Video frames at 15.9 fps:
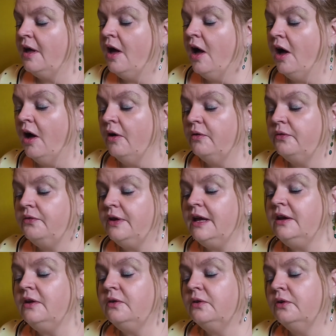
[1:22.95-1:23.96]
Off
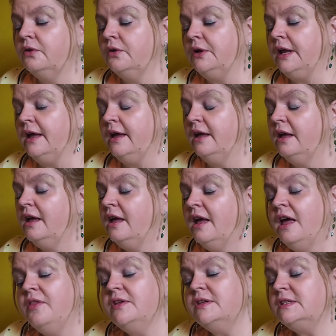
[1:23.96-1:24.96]
in a corner,
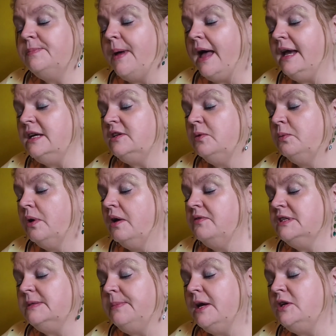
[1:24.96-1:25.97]
the spider wove a
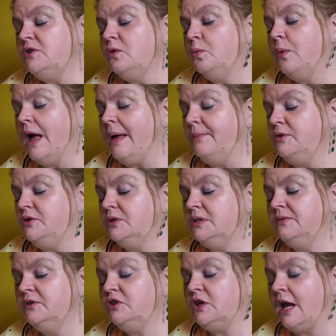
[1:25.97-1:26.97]
special web
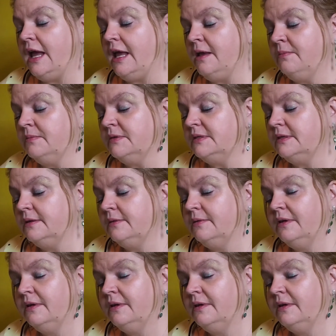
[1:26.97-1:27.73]
just for James.